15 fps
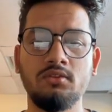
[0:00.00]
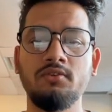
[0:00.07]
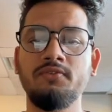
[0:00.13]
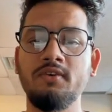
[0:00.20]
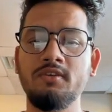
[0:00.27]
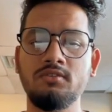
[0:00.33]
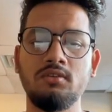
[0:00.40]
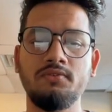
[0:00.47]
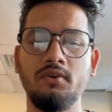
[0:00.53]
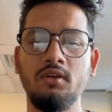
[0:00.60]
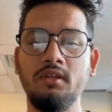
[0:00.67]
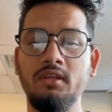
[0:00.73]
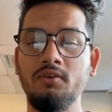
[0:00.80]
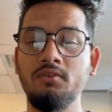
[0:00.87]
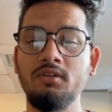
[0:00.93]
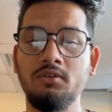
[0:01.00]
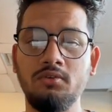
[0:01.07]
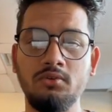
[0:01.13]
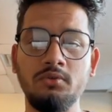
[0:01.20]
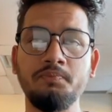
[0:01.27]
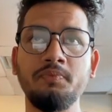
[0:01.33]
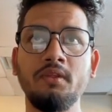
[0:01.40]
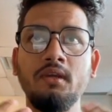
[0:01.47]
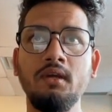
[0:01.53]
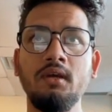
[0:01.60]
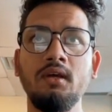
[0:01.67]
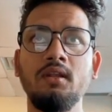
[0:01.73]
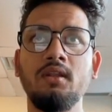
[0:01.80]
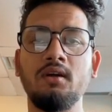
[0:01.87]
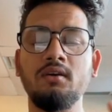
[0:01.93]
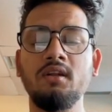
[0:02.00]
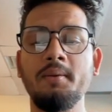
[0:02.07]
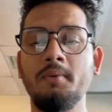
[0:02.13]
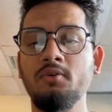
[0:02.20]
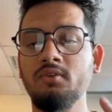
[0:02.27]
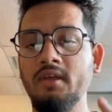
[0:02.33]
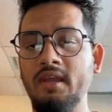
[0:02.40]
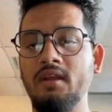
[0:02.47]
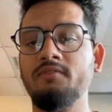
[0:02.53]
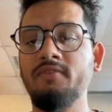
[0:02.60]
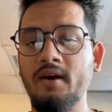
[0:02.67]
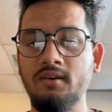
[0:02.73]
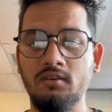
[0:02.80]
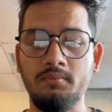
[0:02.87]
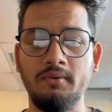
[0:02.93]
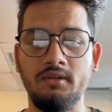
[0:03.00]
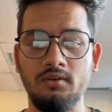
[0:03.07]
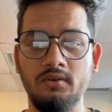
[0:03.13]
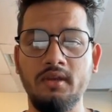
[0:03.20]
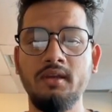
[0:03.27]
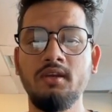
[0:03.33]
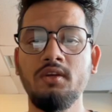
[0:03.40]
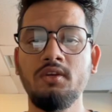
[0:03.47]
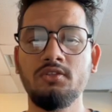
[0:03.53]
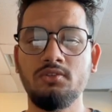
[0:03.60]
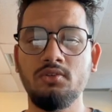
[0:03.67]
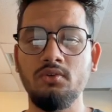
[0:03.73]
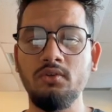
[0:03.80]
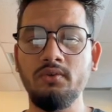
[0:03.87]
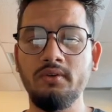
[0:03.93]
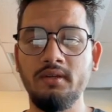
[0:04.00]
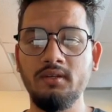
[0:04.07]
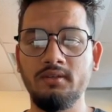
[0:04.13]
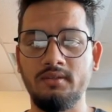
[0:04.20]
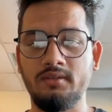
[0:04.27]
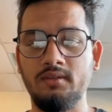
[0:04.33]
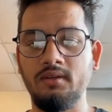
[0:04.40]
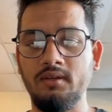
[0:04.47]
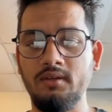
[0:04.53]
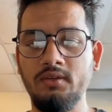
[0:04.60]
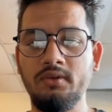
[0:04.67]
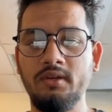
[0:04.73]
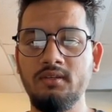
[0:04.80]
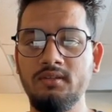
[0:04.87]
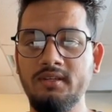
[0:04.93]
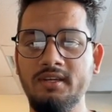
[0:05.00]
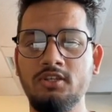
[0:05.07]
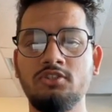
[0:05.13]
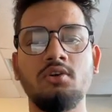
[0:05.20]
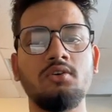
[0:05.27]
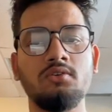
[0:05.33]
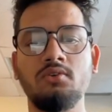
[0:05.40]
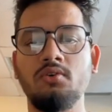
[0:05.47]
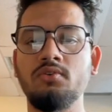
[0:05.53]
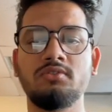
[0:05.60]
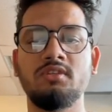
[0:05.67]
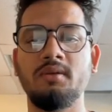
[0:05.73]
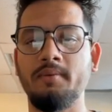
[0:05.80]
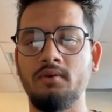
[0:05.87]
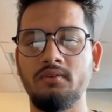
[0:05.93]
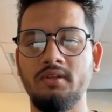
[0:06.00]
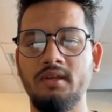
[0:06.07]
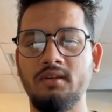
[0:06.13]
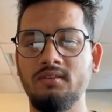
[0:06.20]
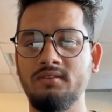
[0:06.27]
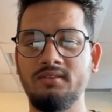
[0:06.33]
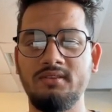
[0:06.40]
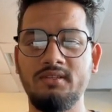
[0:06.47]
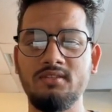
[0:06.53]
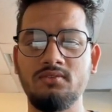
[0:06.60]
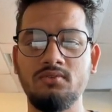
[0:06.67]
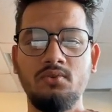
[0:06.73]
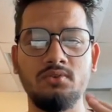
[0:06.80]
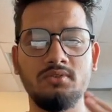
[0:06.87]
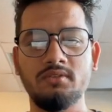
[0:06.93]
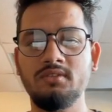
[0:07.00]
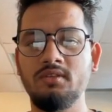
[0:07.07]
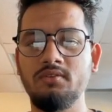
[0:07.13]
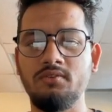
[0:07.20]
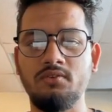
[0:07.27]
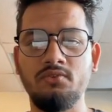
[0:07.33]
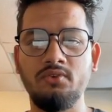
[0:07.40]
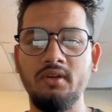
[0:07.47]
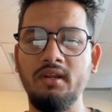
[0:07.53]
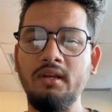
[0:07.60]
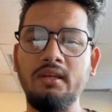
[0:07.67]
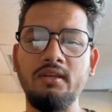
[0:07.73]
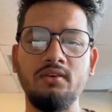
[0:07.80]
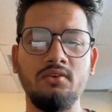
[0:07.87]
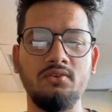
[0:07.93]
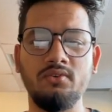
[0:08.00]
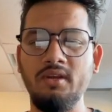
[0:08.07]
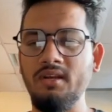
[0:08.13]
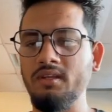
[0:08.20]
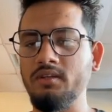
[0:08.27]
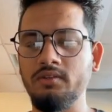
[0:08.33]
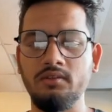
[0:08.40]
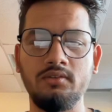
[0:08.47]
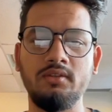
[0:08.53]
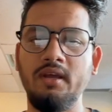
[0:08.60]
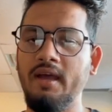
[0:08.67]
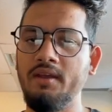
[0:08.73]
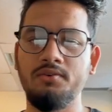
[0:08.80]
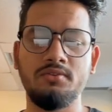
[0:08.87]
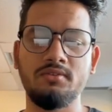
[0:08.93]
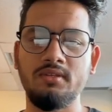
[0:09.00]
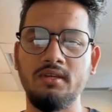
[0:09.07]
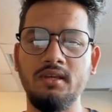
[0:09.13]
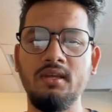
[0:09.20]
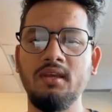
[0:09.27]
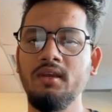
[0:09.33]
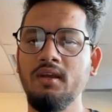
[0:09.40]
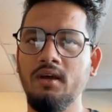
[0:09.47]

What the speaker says: So first of all, you need to learn about the environment. Okay, so you can take a short course about that. This course is really good, I would say.